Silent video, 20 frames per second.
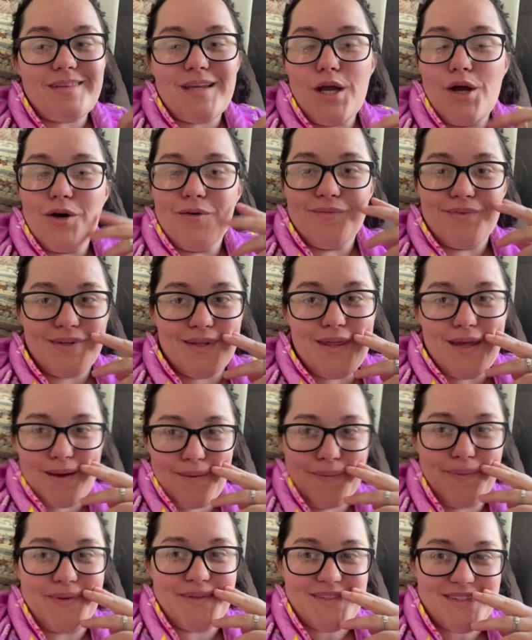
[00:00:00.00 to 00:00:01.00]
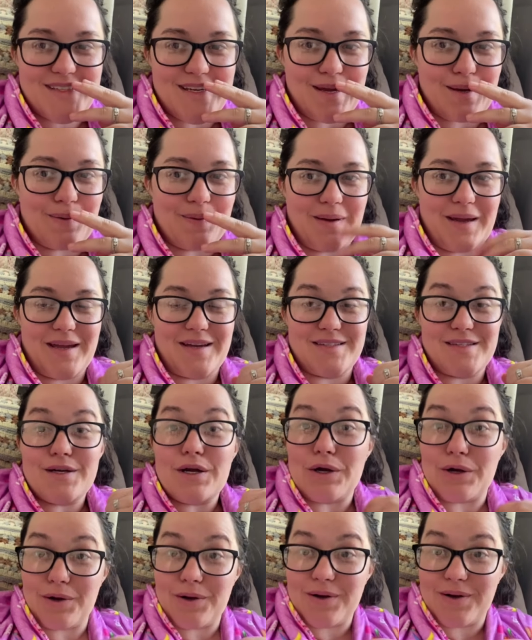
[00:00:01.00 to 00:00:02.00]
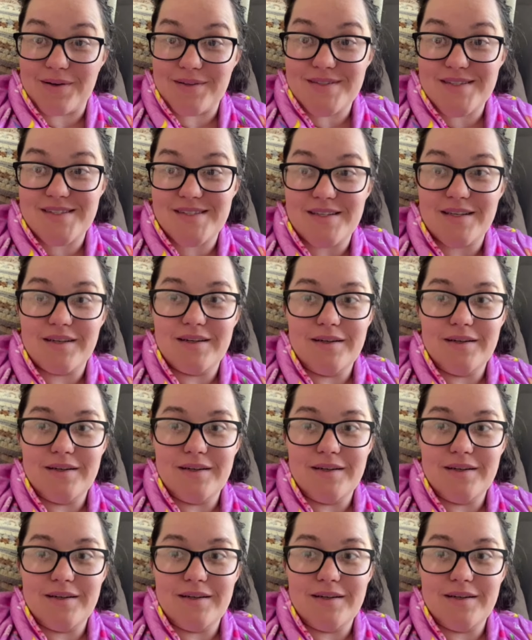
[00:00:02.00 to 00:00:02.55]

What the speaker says: hopefully they will stay away because it hurts.